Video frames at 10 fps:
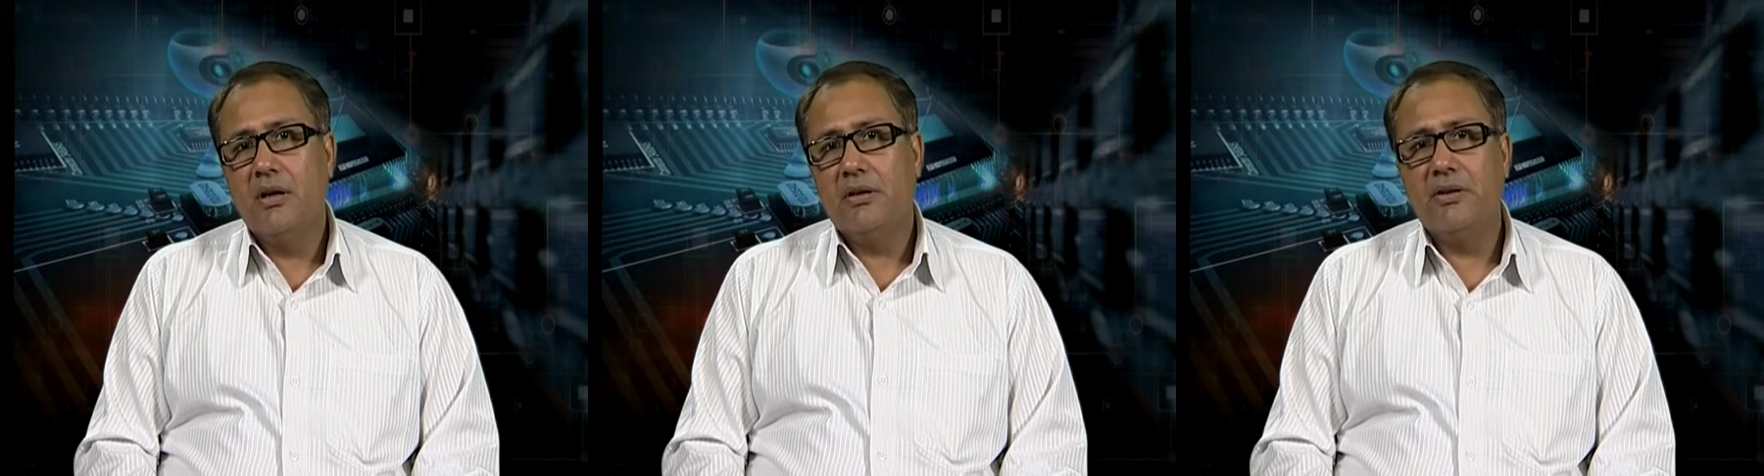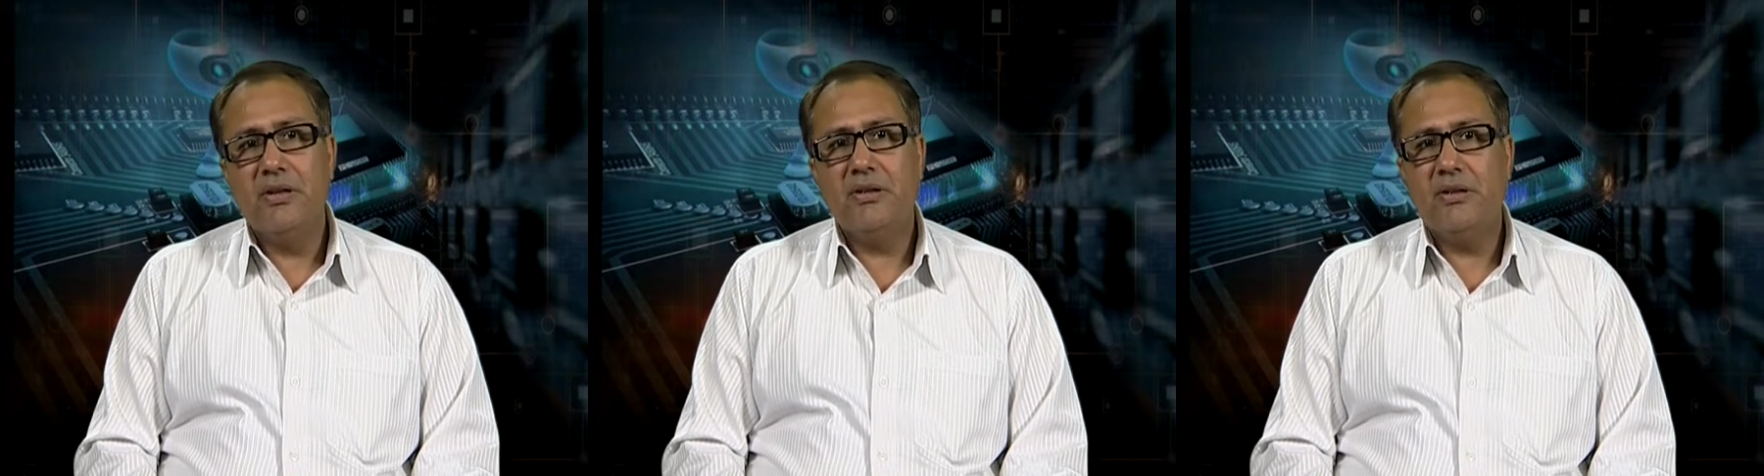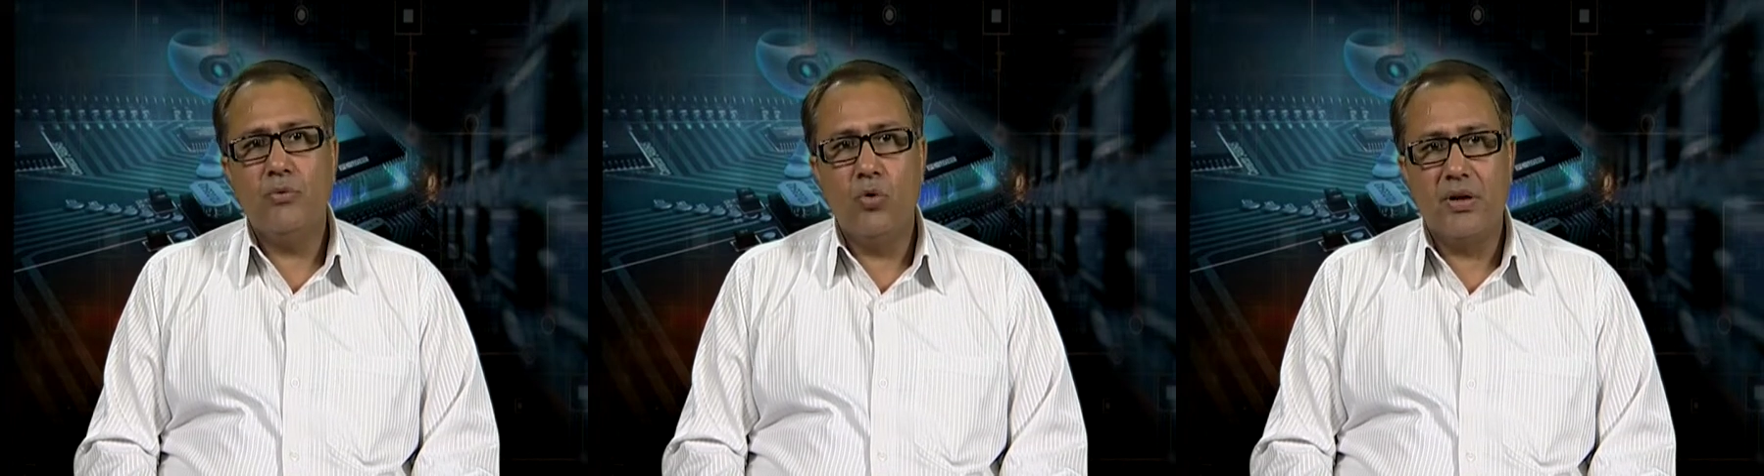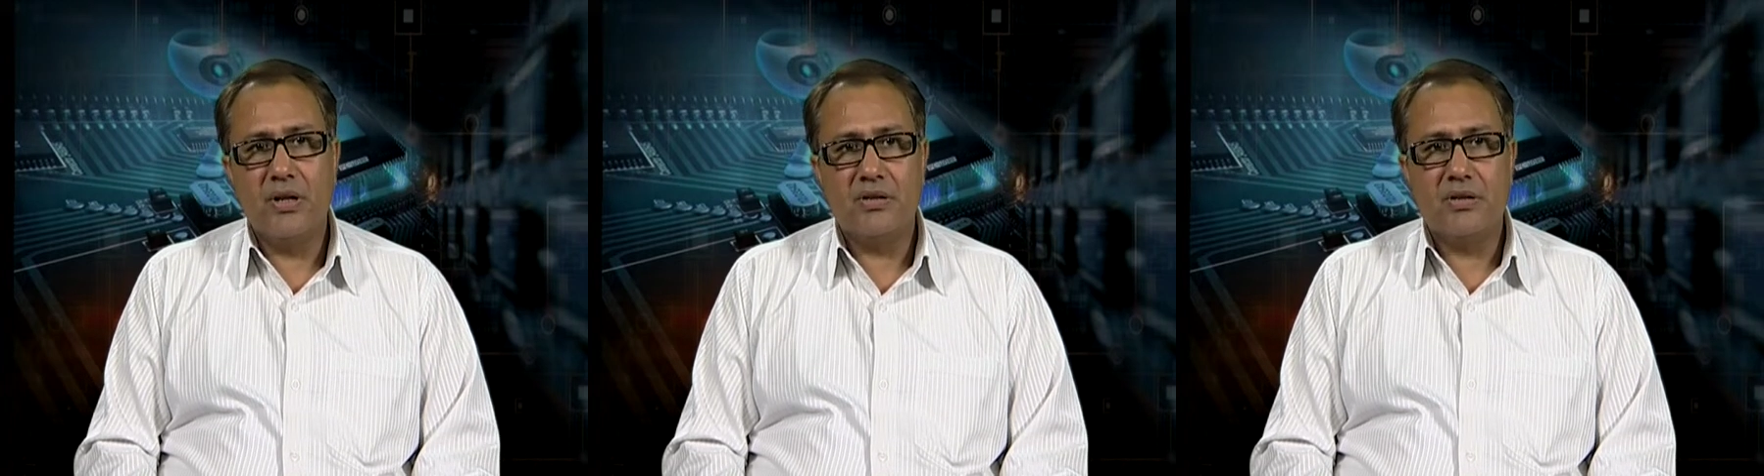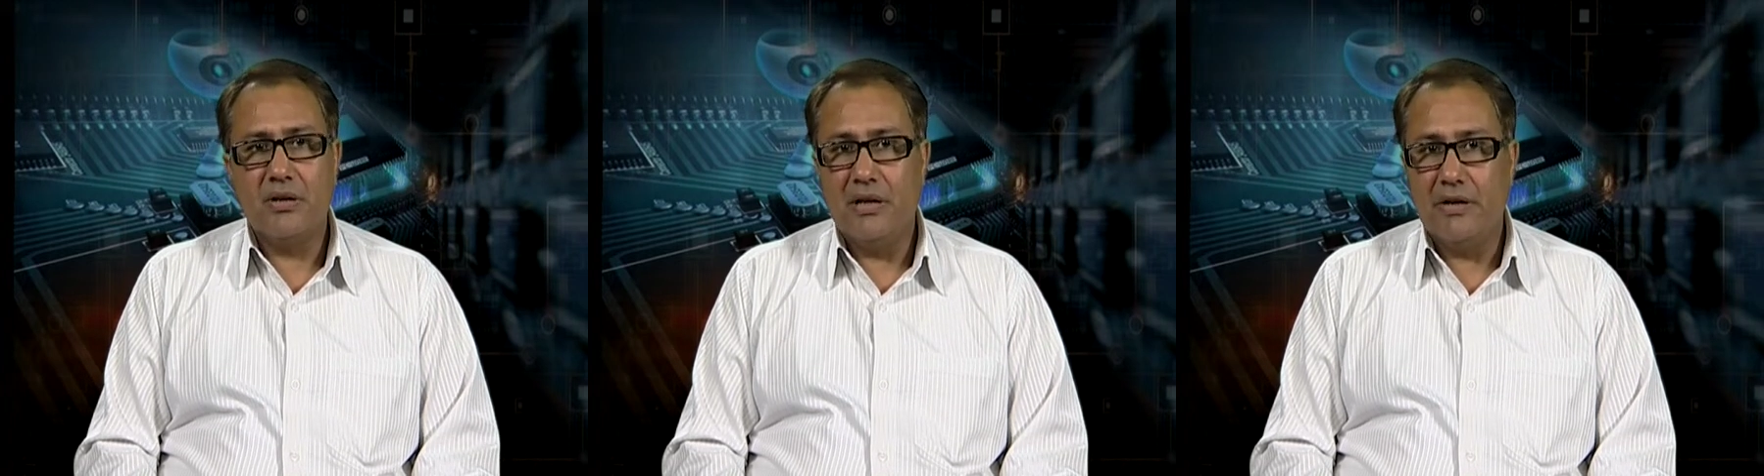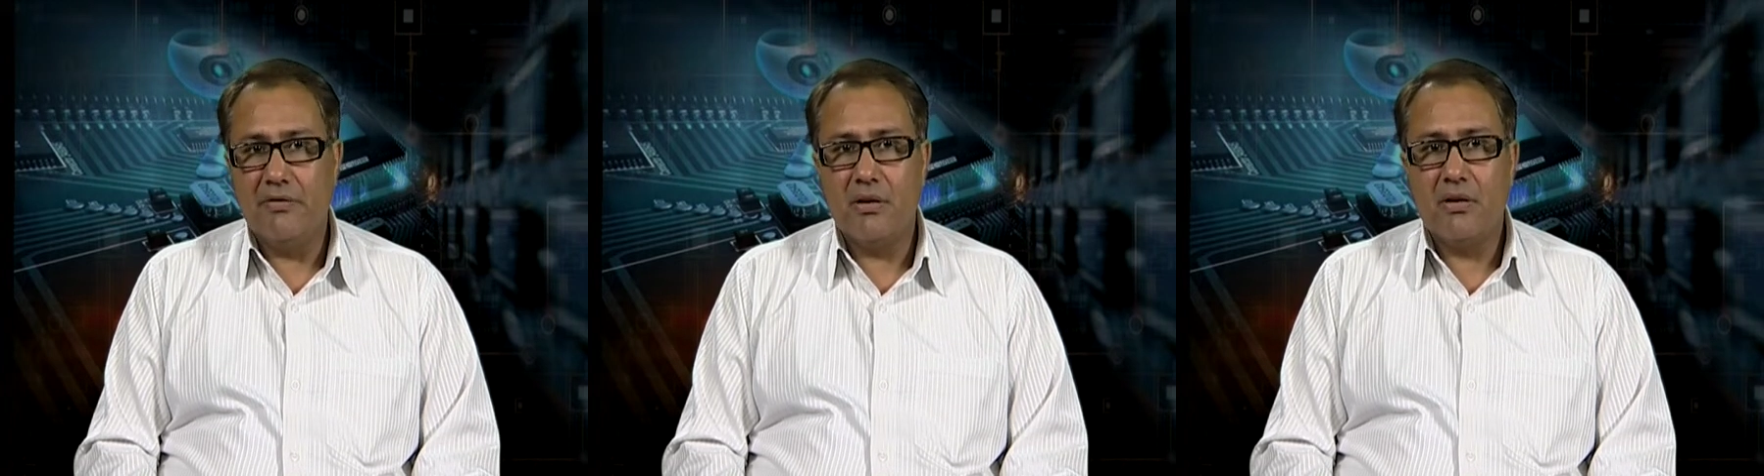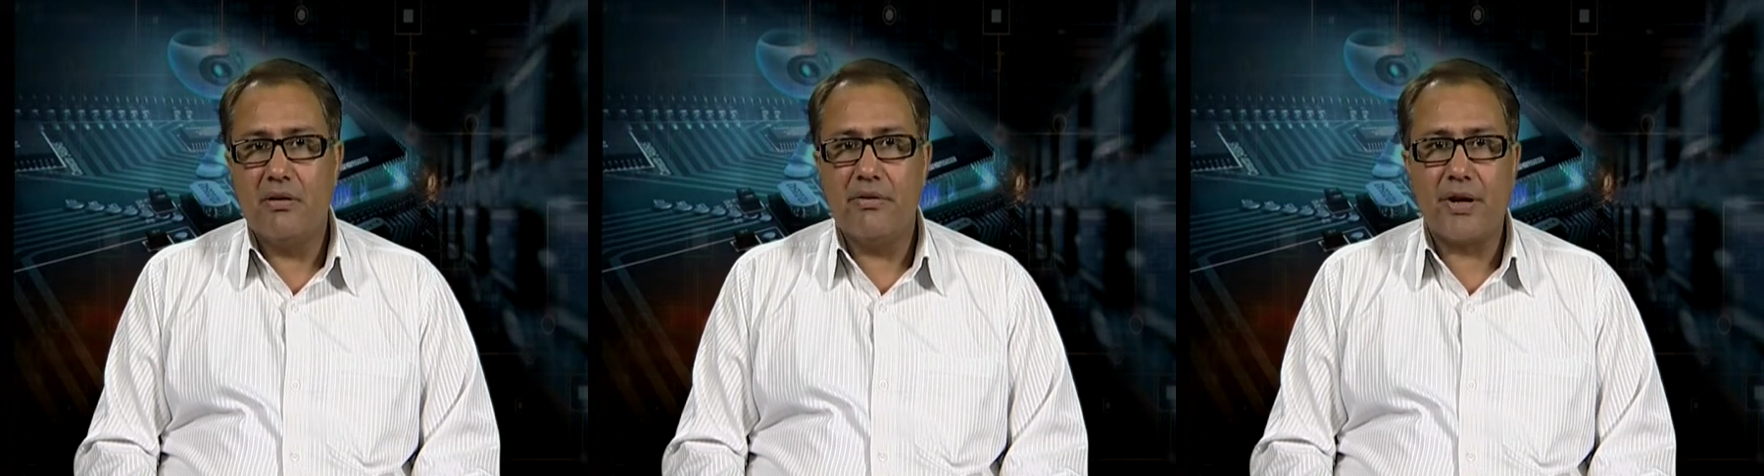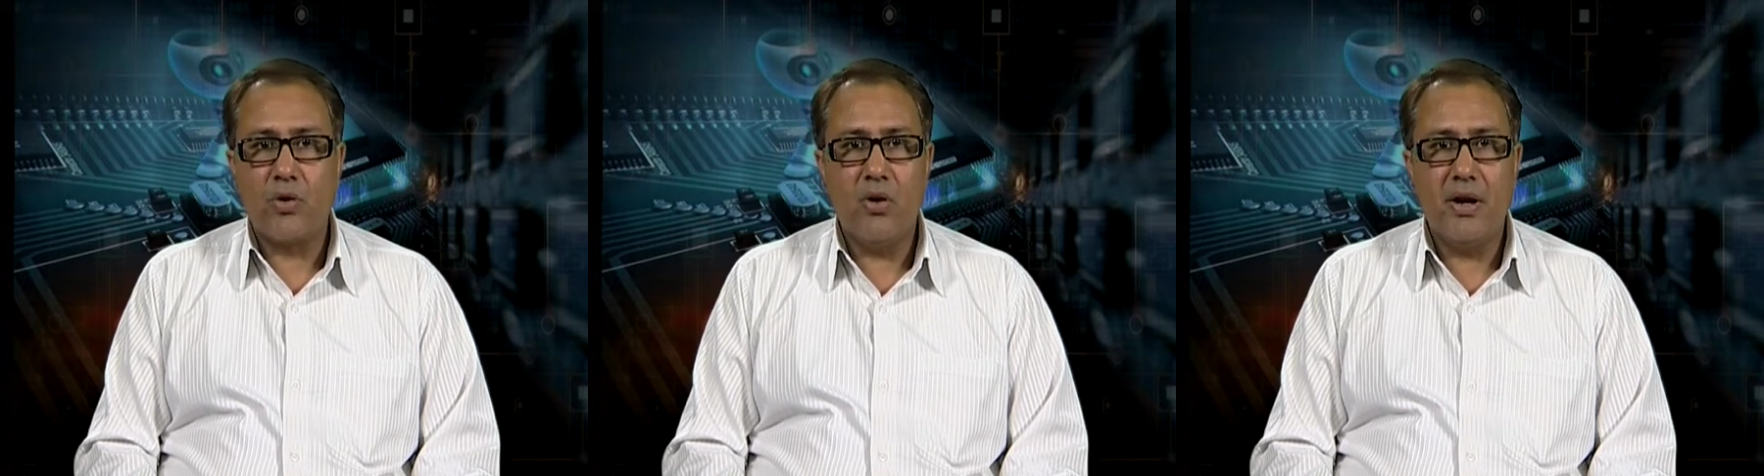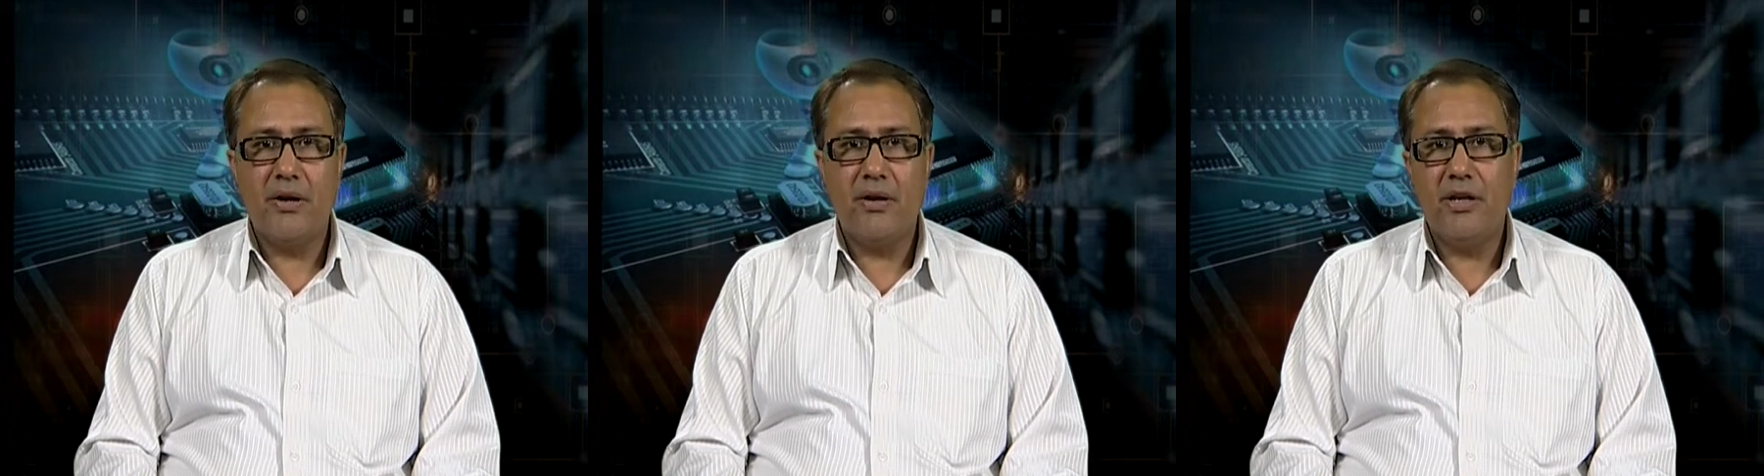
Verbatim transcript: The DC voltage level required